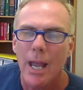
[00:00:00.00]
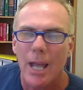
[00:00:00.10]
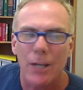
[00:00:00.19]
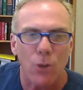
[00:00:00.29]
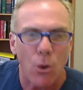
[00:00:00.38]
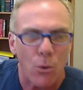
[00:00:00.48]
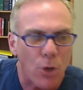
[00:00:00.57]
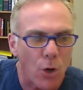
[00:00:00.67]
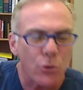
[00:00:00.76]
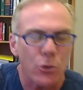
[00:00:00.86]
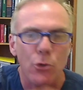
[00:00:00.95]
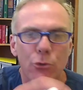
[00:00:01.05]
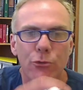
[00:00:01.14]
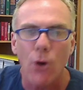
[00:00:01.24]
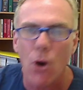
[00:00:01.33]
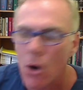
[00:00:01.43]
and don't go too
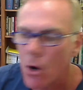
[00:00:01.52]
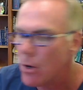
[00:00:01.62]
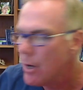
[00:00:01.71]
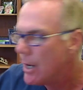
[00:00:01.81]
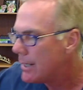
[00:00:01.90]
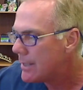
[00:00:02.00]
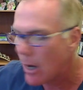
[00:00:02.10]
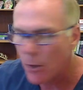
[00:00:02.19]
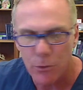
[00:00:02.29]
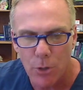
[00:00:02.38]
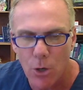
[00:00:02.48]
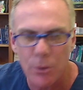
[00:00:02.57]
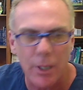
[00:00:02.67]
far down the road.